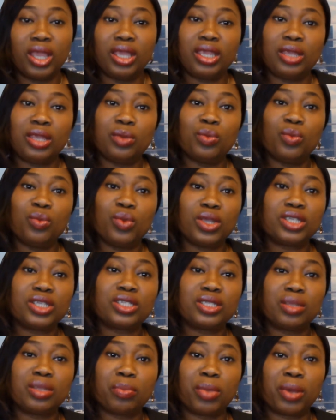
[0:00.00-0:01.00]
in
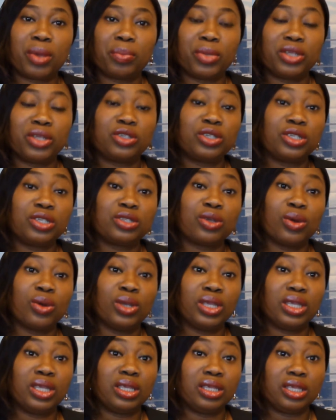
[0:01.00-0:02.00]
which the
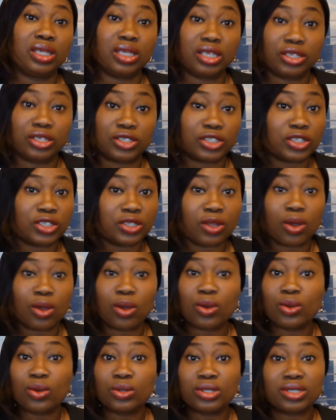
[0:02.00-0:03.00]
perpetrator
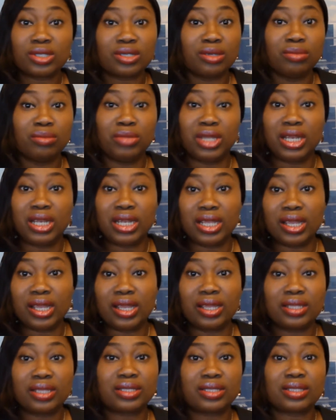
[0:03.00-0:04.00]
insults,
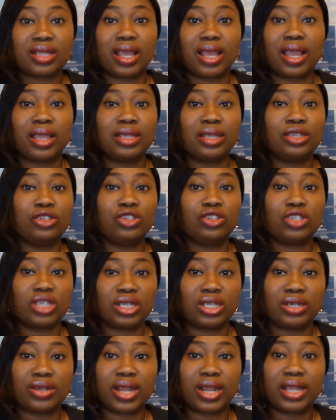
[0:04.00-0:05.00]
humiliates, and
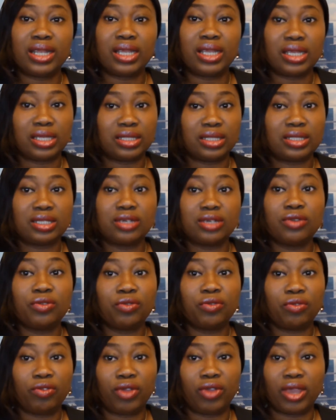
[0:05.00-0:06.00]
generally
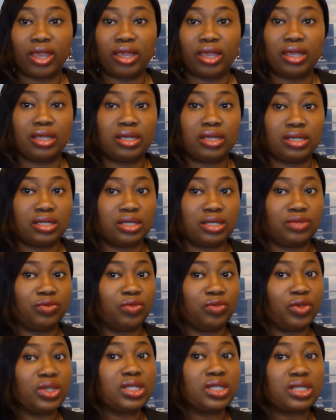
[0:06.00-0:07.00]
instills fear in the
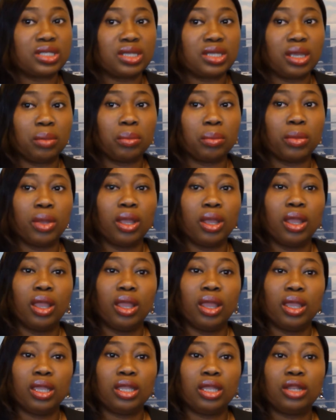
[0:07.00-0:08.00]
victim
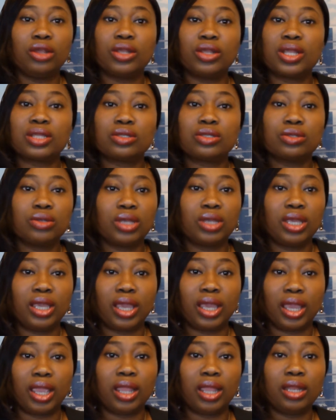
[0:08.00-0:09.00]
in order to
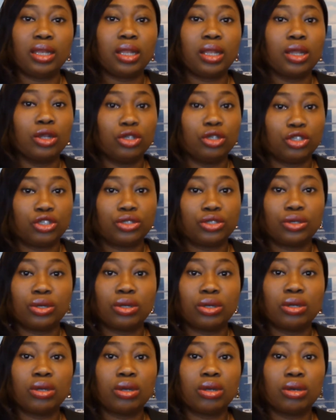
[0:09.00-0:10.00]
gain
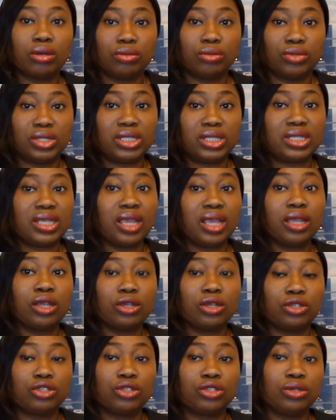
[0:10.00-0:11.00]
control or retain
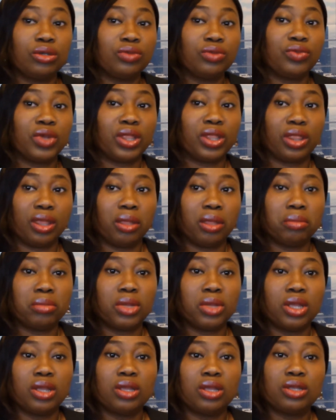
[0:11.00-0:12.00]
control over them.
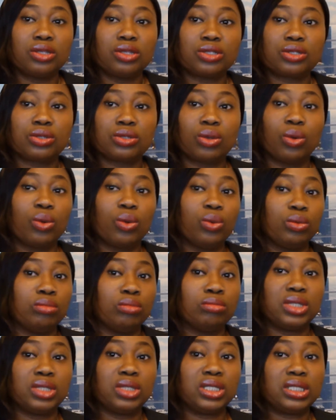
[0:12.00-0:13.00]
So
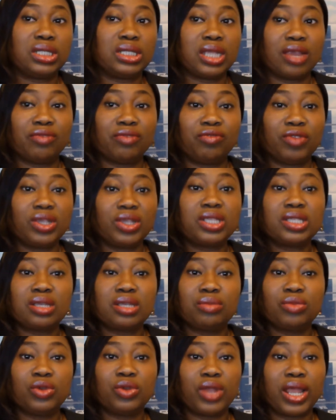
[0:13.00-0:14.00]
their
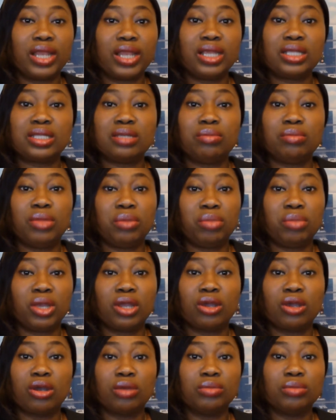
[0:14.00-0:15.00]
victim reality may
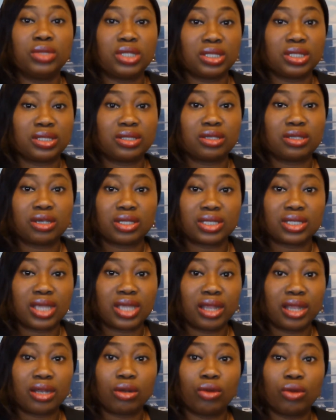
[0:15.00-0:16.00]
become
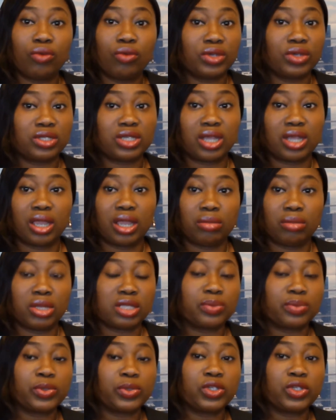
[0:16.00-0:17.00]
distorted over time,
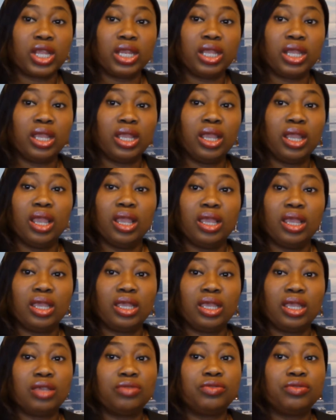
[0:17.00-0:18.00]
especially
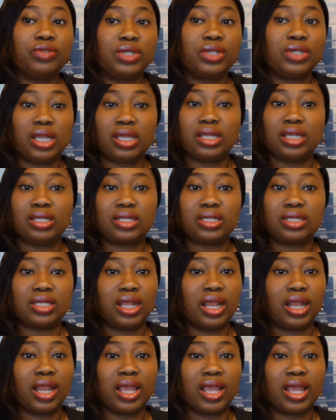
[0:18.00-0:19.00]
if they
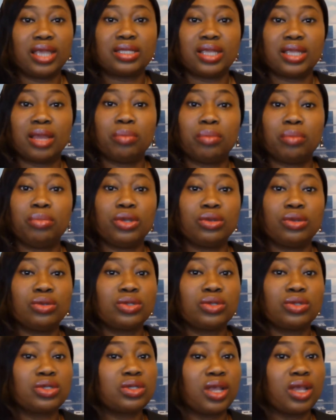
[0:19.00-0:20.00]
internalize the
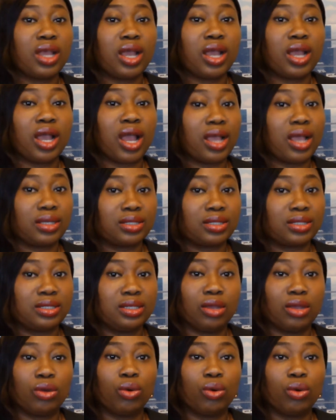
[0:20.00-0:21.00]
abuse as
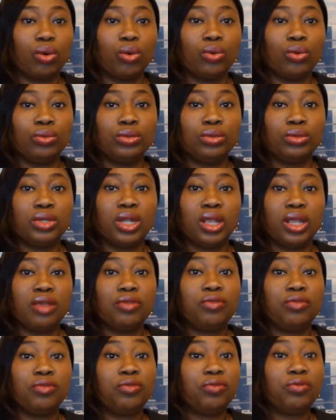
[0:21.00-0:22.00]
their own
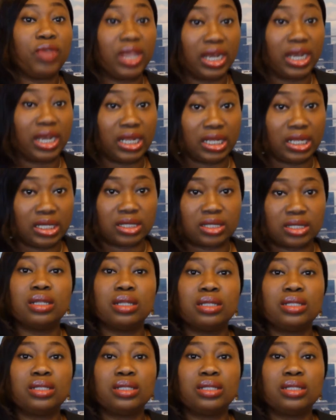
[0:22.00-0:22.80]
feelings.